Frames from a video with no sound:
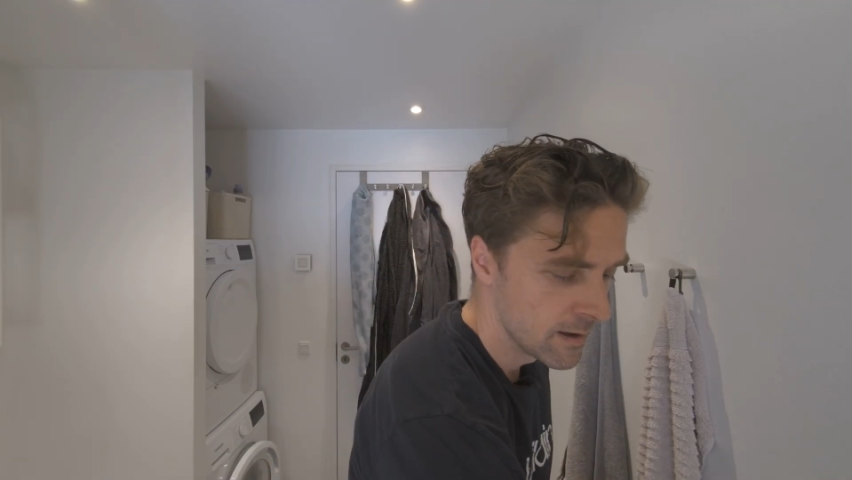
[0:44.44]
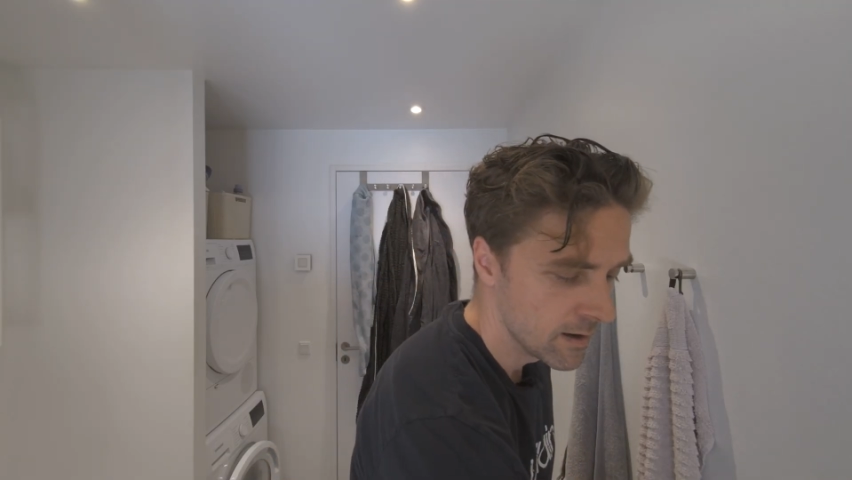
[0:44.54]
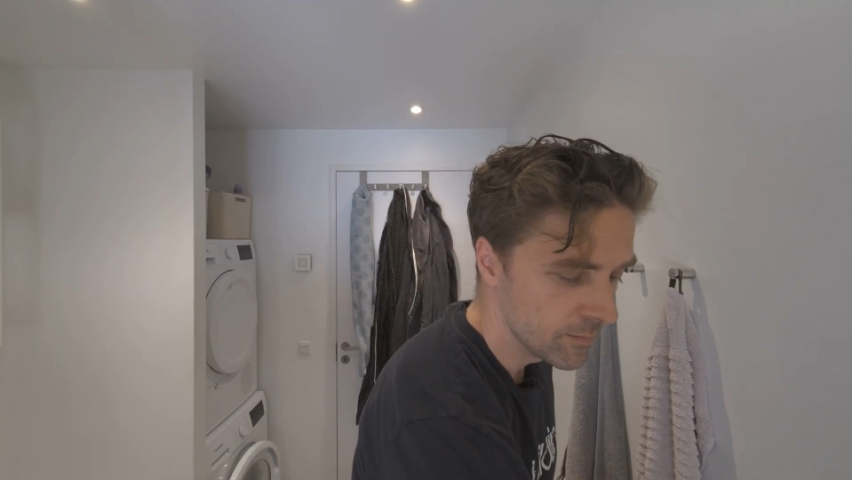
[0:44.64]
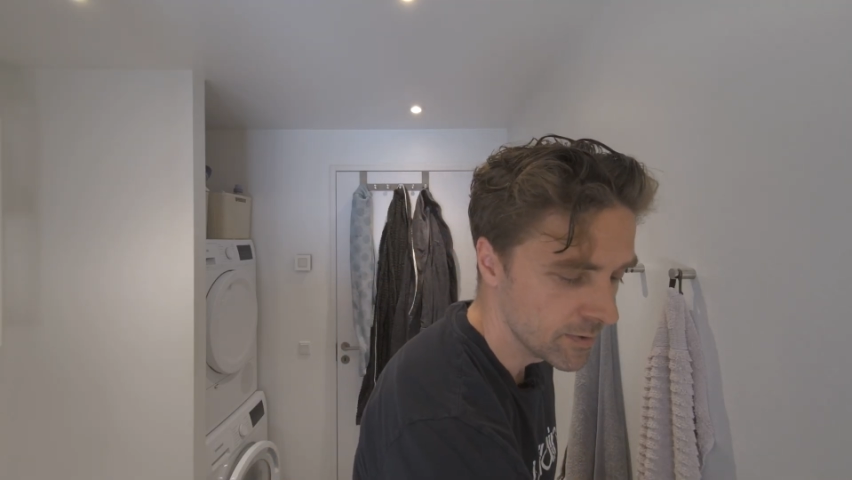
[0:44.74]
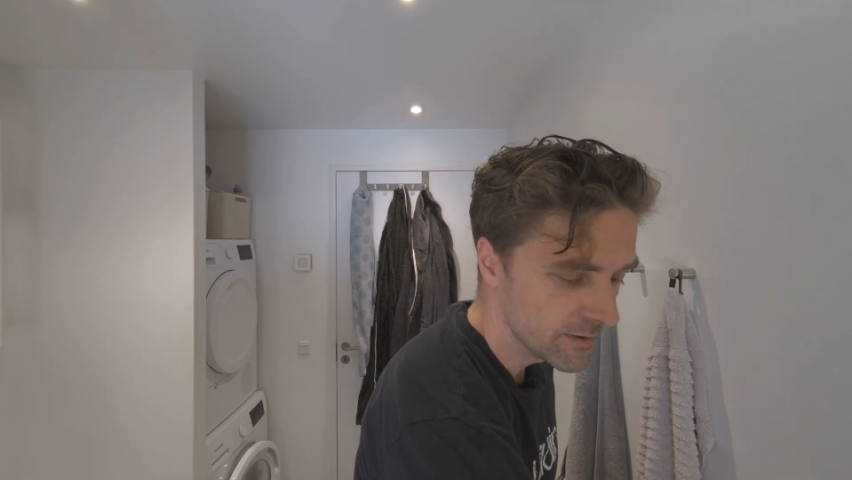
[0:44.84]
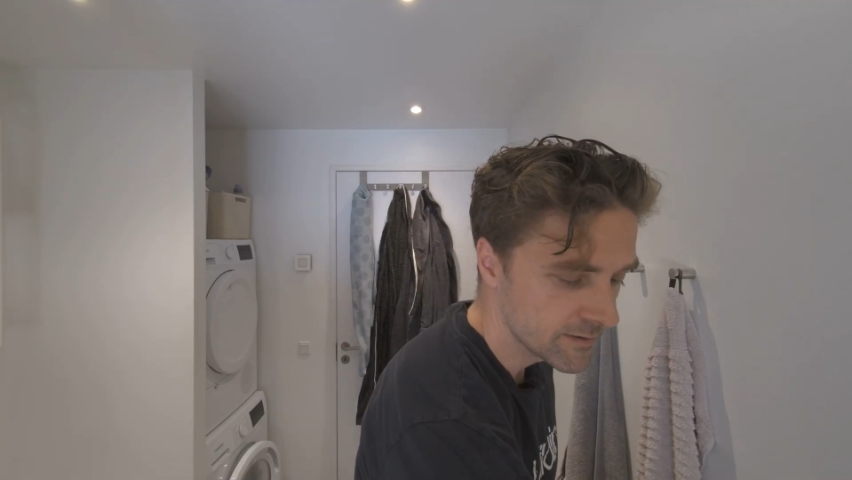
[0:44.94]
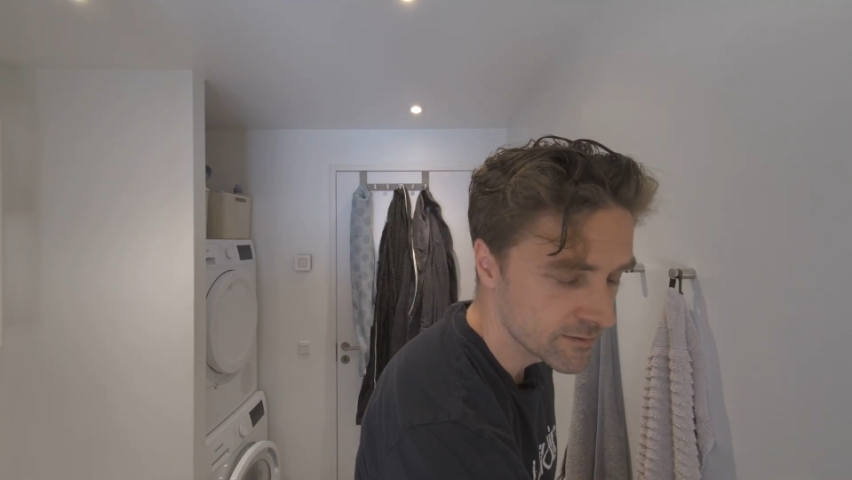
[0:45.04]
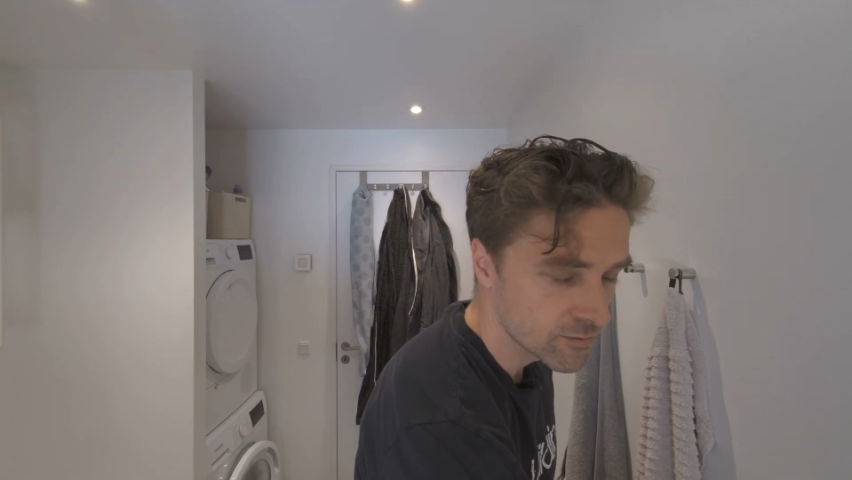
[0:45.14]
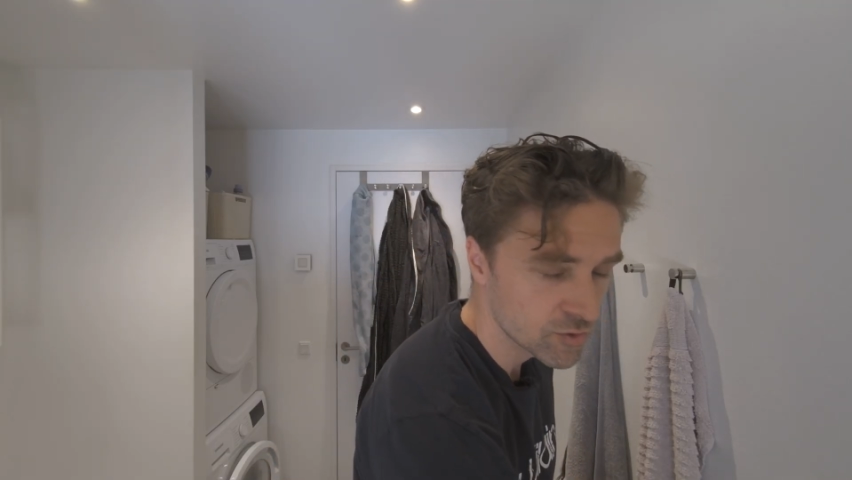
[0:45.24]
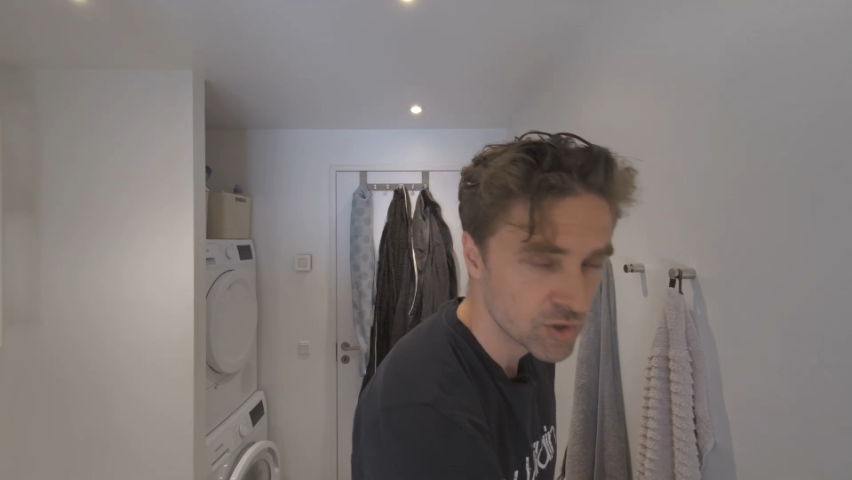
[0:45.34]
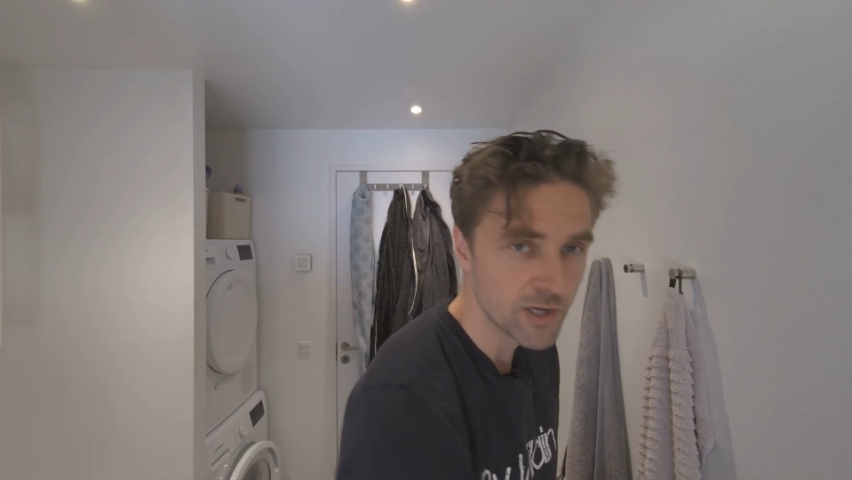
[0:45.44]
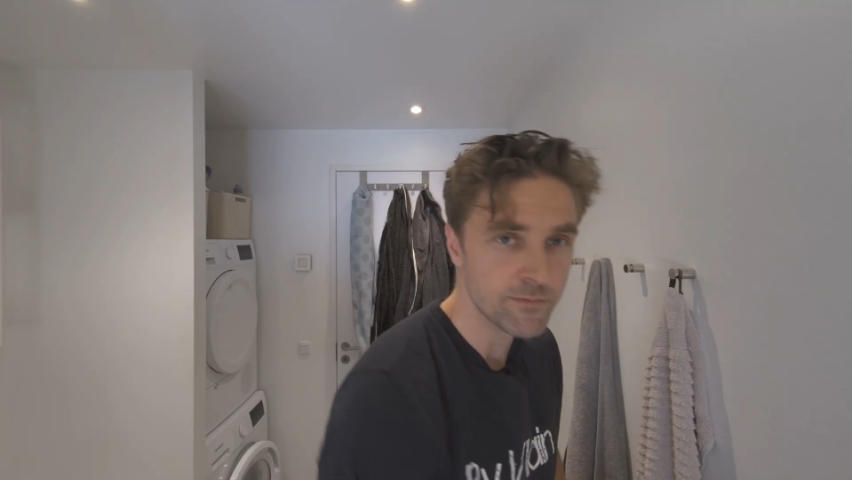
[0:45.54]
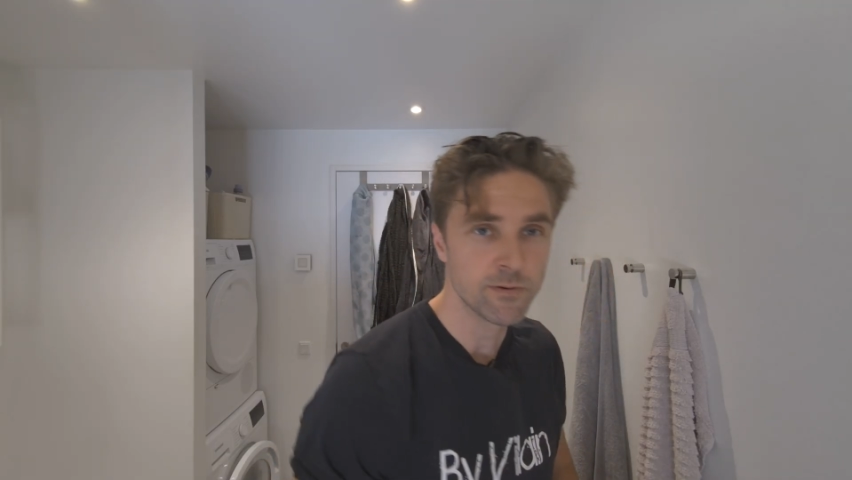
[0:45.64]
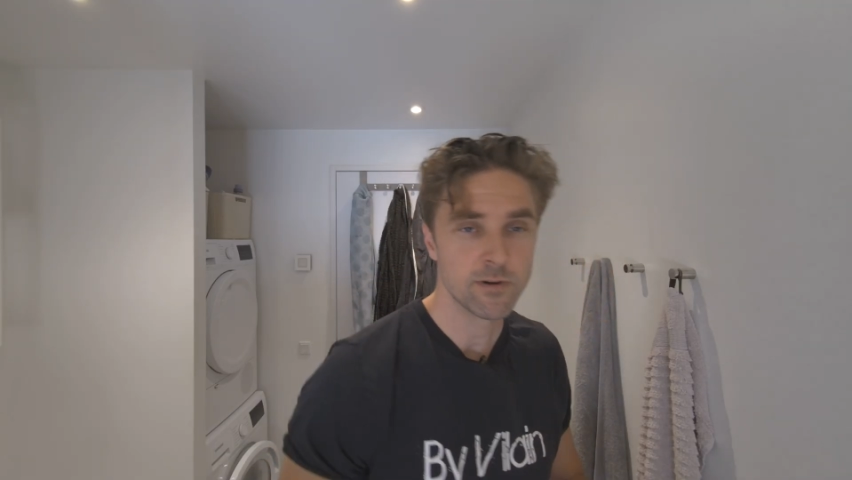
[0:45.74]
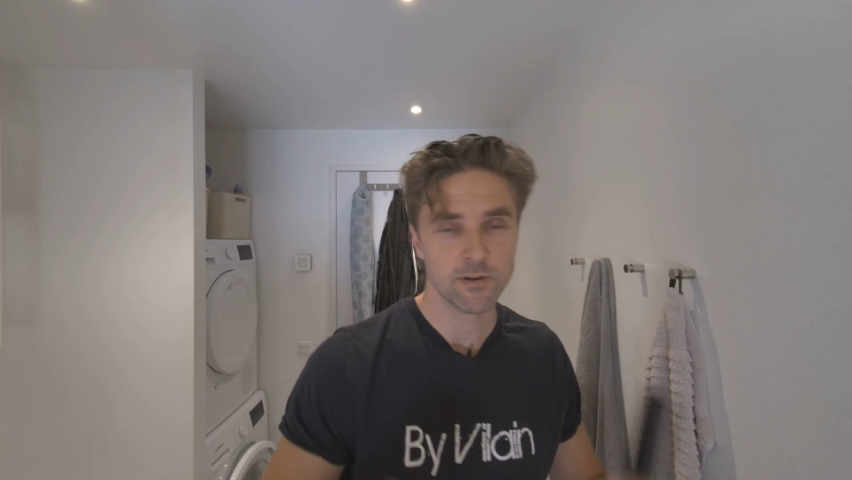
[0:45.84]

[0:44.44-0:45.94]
ability to shape